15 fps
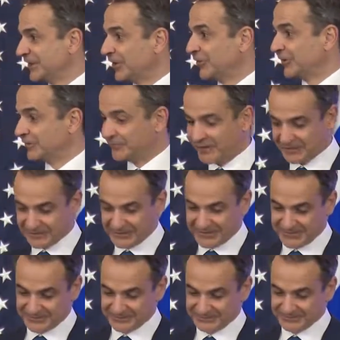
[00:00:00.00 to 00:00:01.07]
are
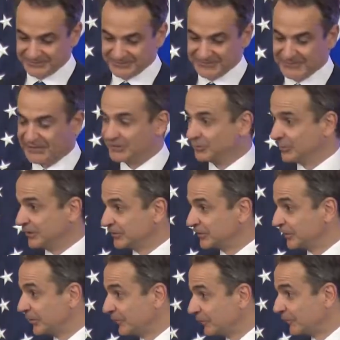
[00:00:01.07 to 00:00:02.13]
investing in Greece
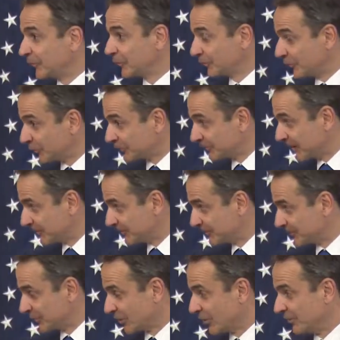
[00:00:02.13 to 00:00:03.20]
for the first time,
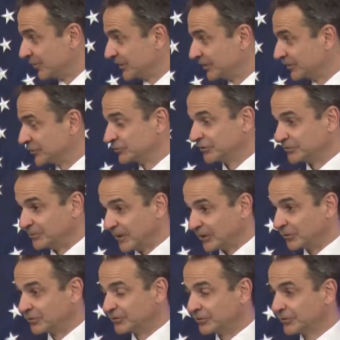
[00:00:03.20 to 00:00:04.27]
companies such as
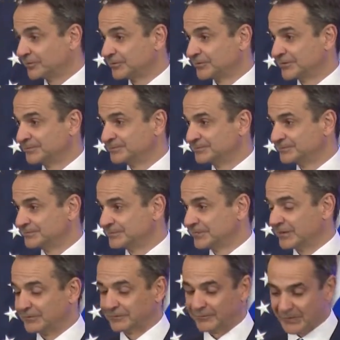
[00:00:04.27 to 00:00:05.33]
Microsoft,
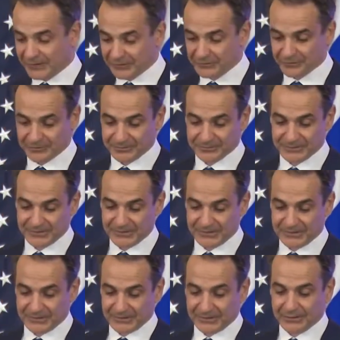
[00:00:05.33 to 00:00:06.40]
Pfizer.
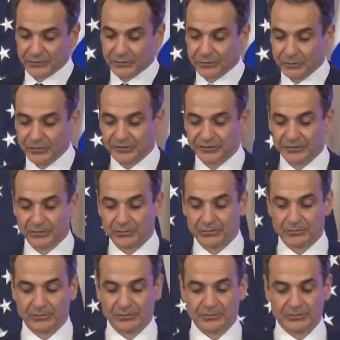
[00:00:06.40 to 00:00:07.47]
They're doing
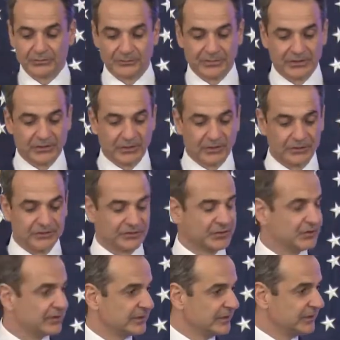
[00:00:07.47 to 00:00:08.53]
so because
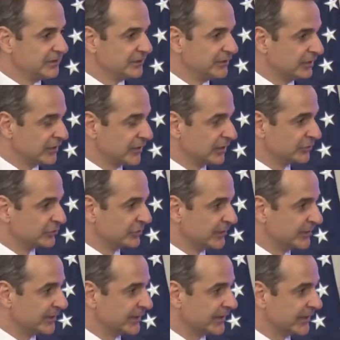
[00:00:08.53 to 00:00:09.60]
they see a country
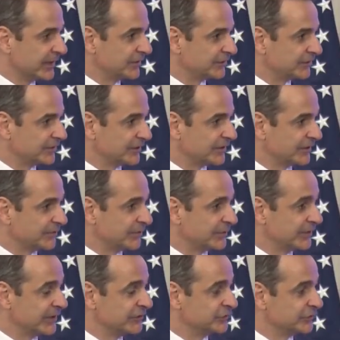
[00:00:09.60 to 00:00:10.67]
that has an
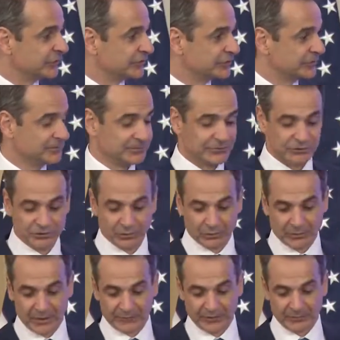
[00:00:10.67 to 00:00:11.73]
advantageous
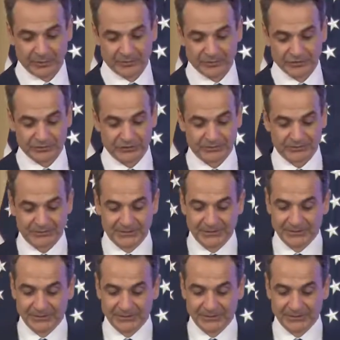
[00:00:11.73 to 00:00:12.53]
geographic position,